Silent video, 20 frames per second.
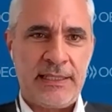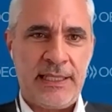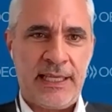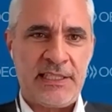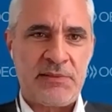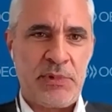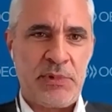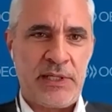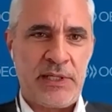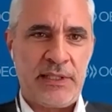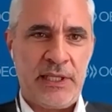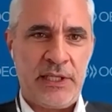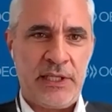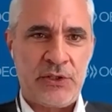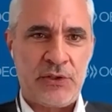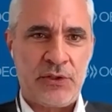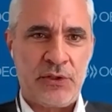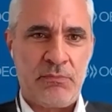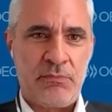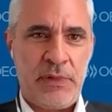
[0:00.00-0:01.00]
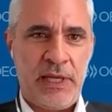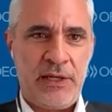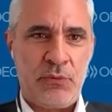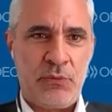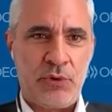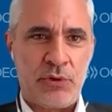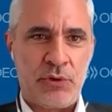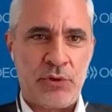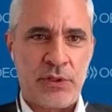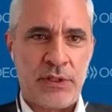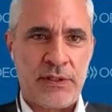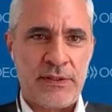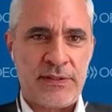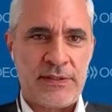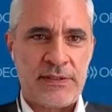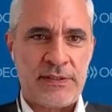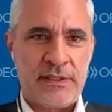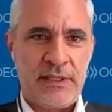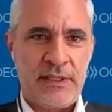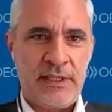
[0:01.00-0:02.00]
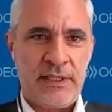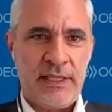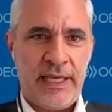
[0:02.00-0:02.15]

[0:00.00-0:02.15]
expectation of many workers